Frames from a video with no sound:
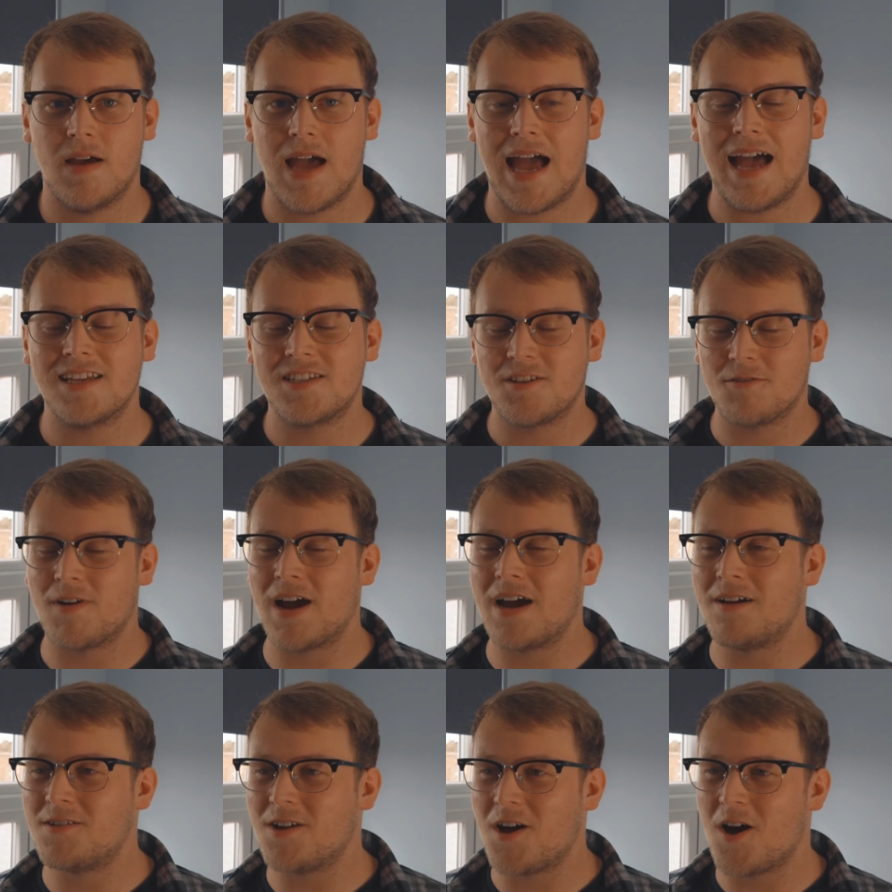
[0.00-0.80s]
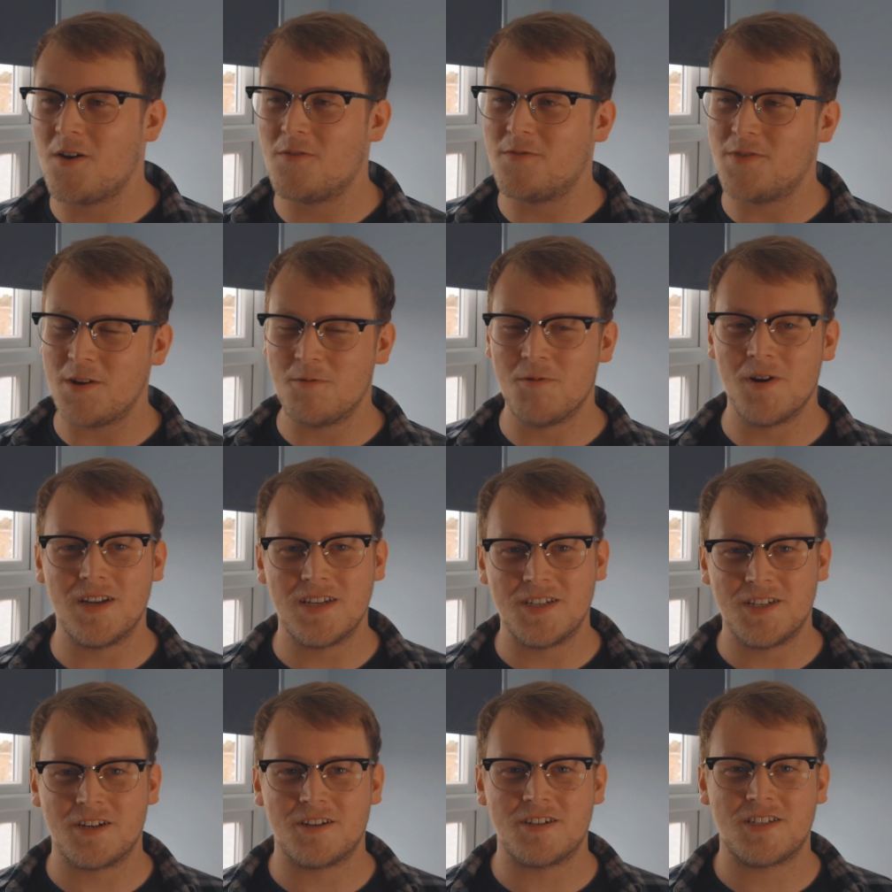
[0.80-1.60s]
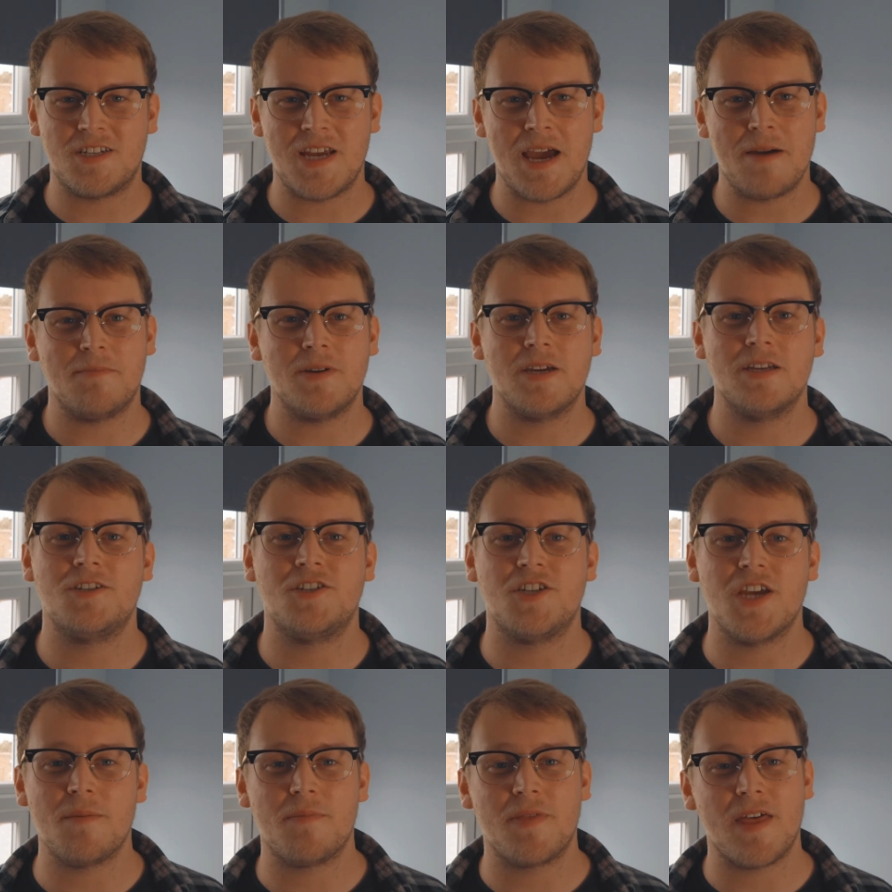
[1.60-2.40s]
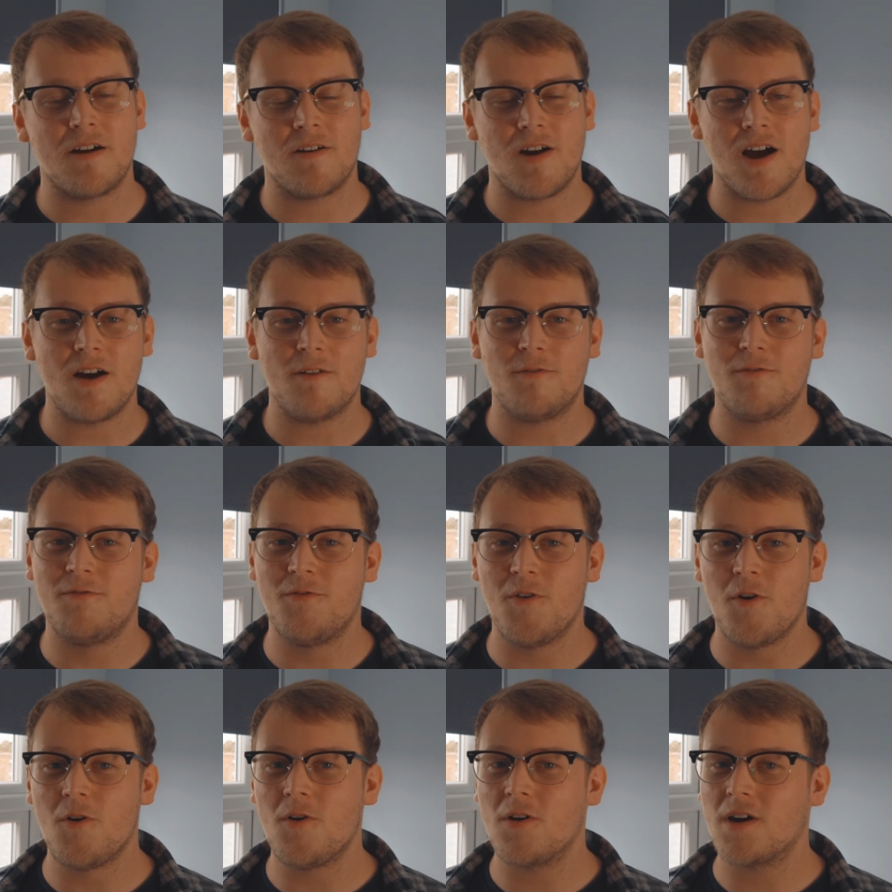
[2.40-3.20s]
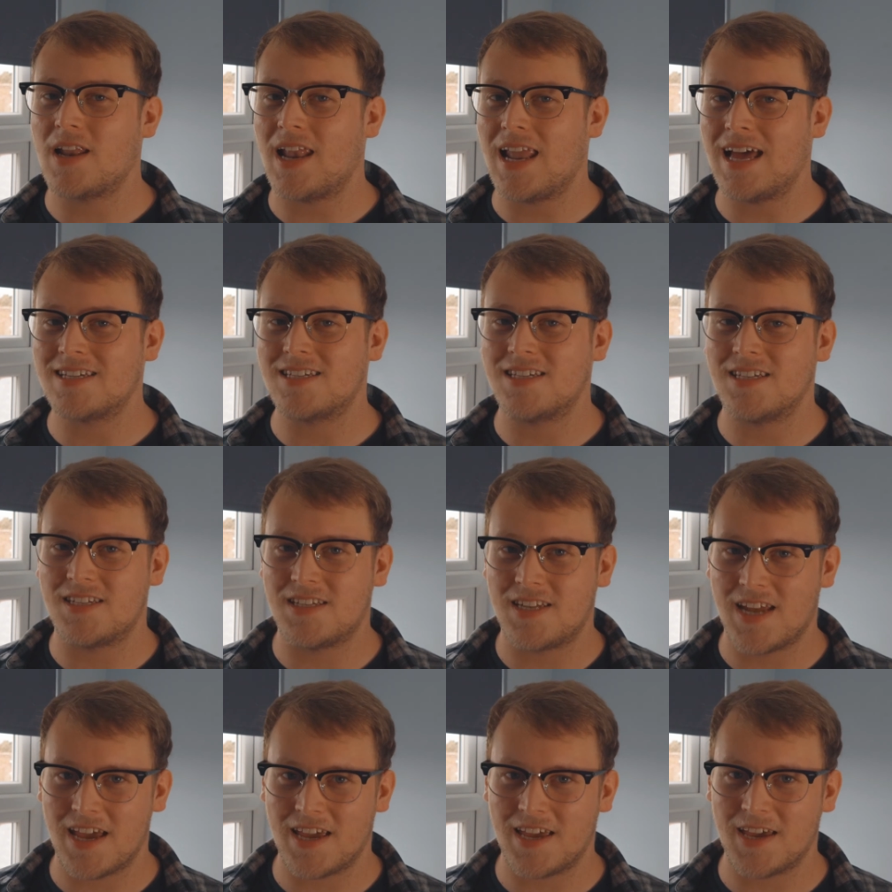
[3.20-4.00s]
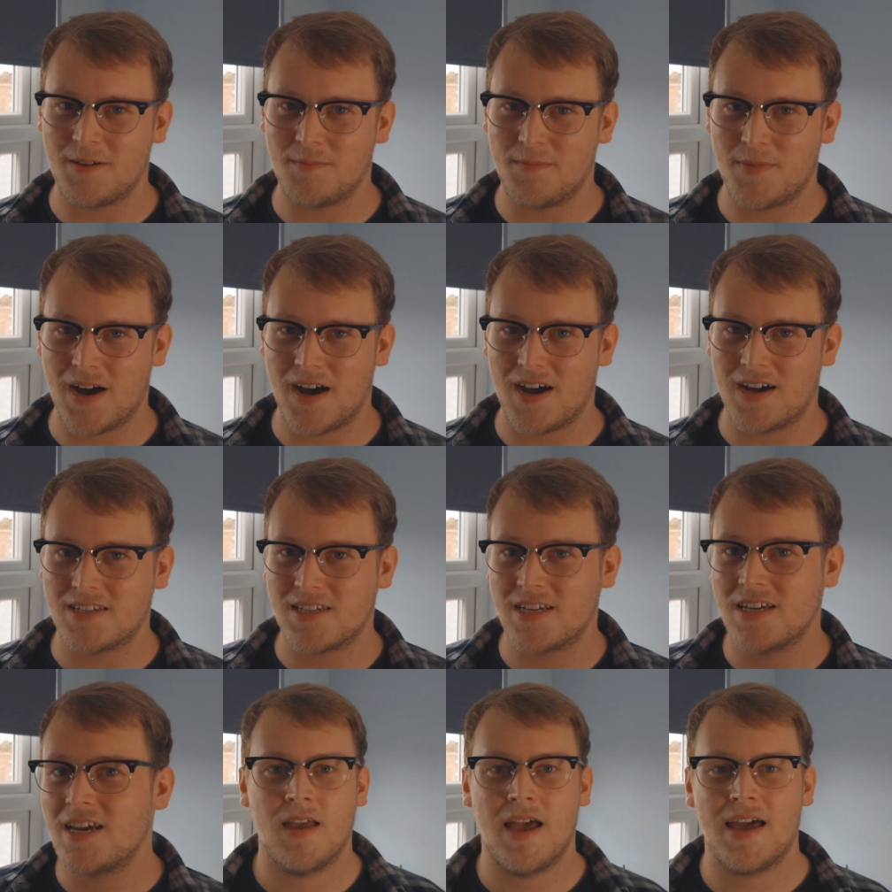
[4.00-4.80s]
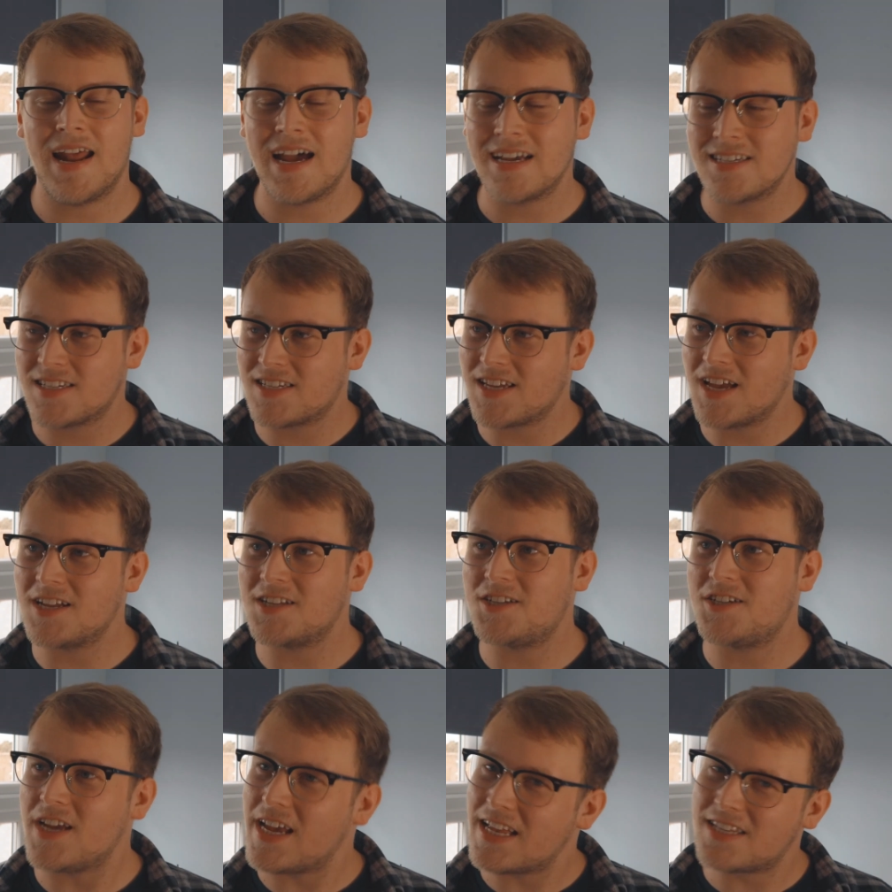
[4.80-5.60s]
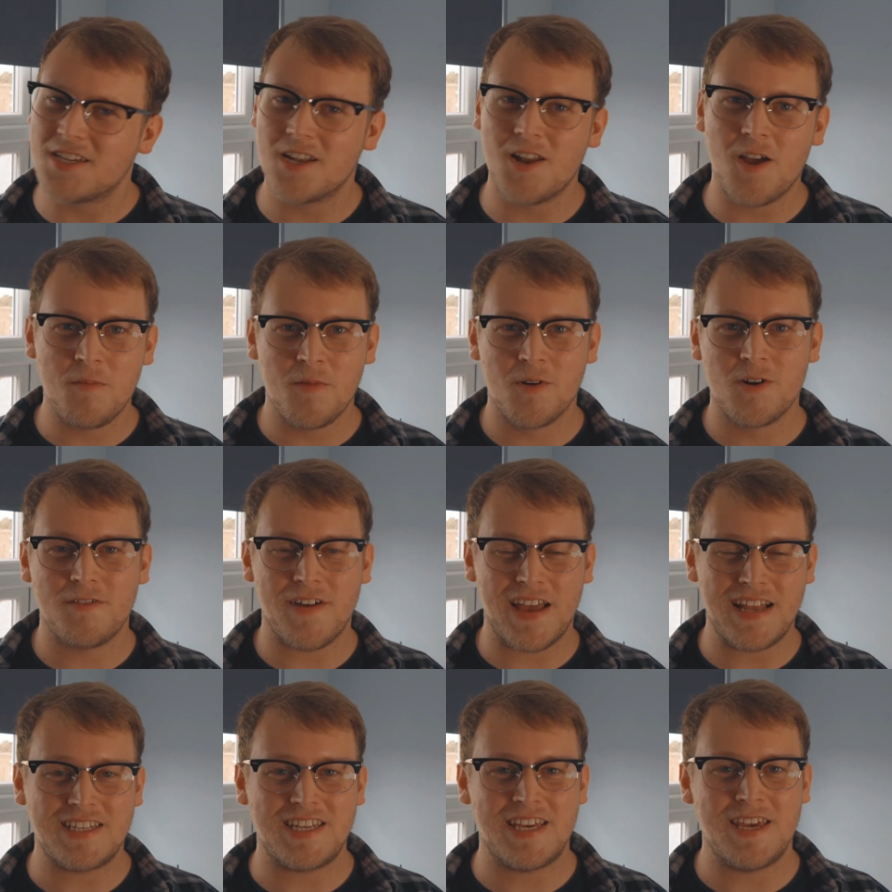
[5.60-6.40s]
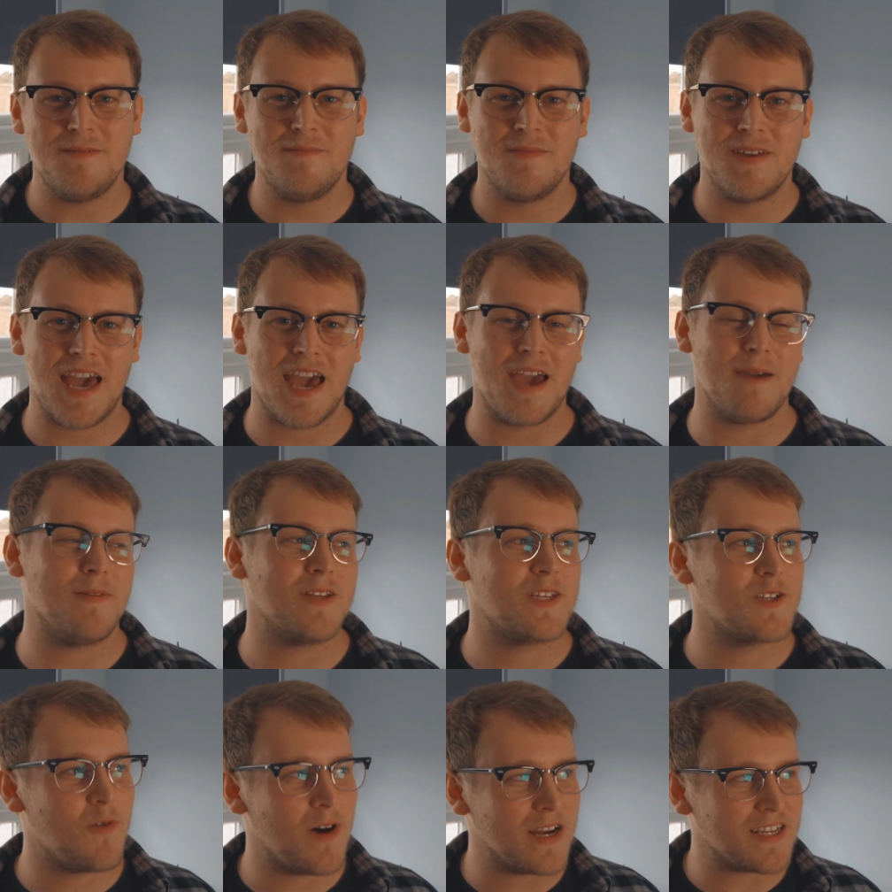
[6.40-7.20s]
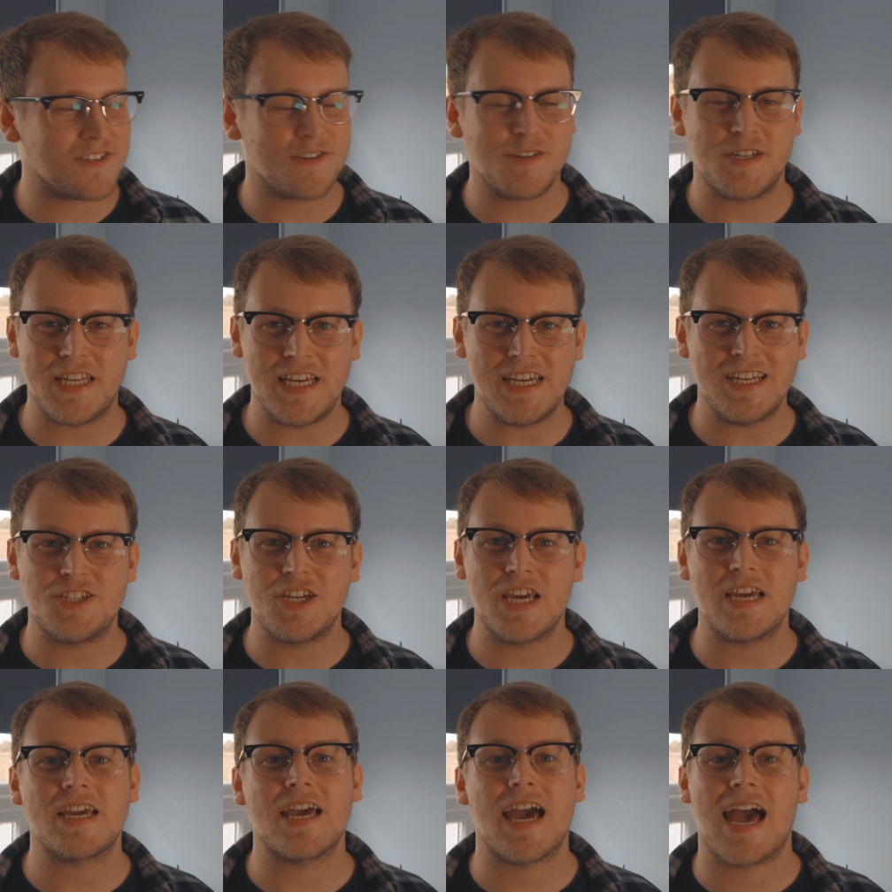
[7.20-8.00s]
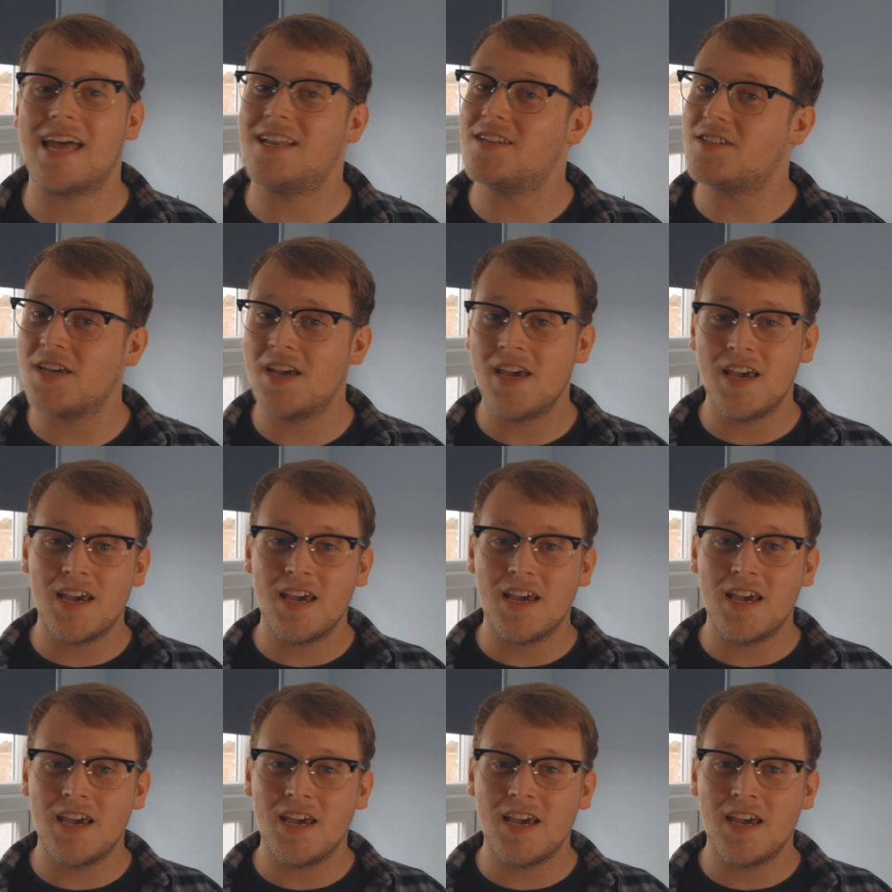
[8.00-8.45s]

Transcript: As a round of the World Endurance Championship, there are 4 classes taking part, and as such, it's a lot more of a team game. It's quite strategic and